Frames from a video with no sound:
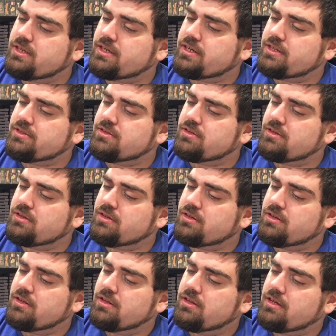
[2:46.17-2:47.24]
and
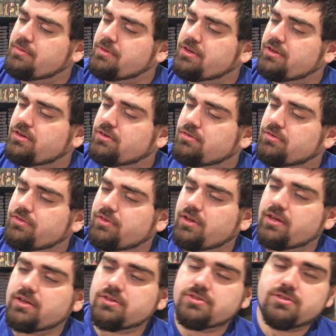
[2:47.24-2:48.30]
let me know.
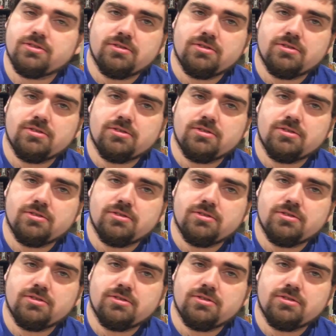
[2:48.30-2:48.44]
Thanks.